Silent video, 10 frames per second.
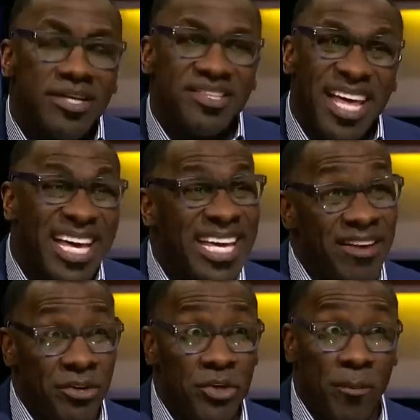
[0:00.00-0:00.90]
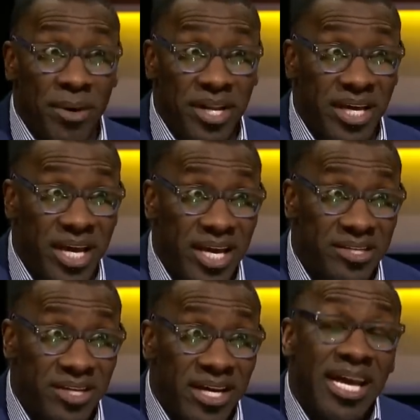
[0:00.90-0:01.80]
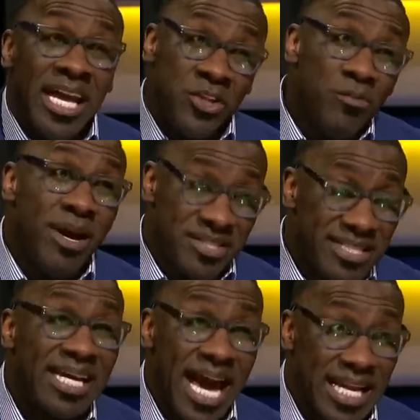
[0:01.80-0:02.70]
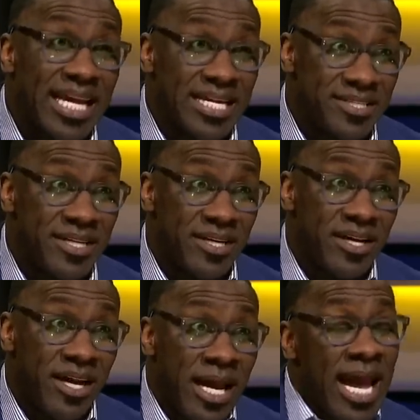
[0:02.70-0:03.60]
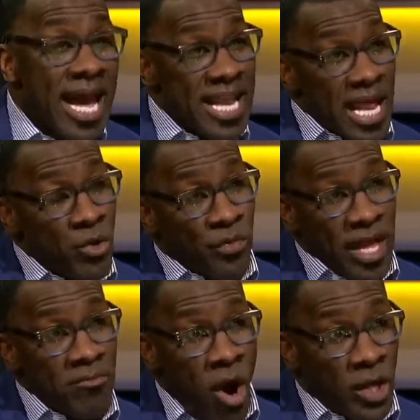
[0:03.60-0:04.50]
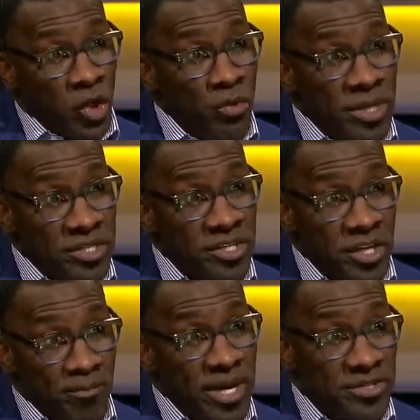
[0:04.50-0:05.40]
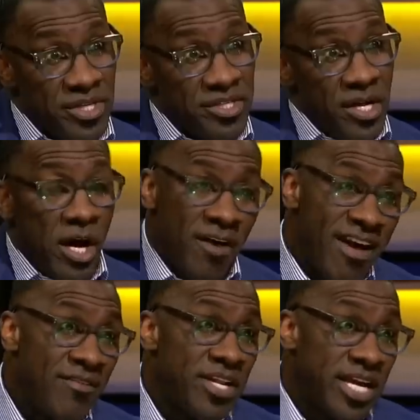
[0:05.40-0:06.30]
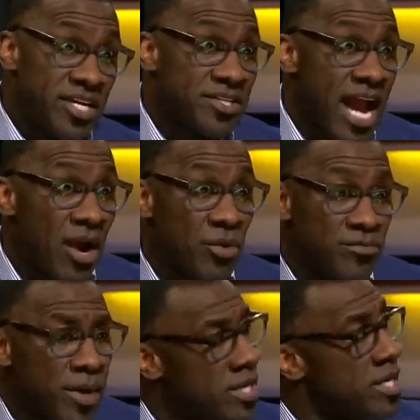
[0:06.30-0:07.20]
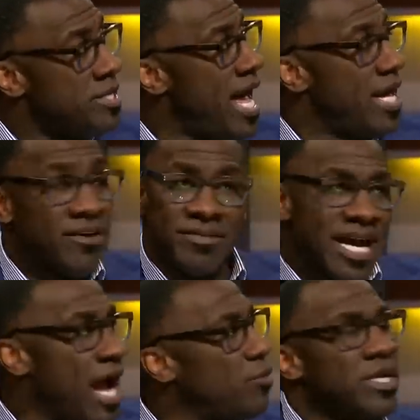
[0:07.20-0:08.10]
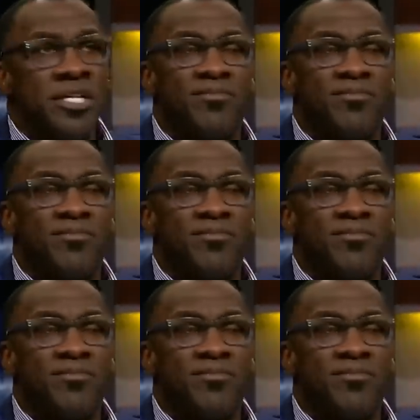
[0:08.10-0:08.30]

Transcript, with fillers: they can give you your butt to kiss, yep. and you basically got to kiss it. Yep. And I don't think Mark Cuban is in the business of having to kiss Kyrie's butt. Now, if Kyrie has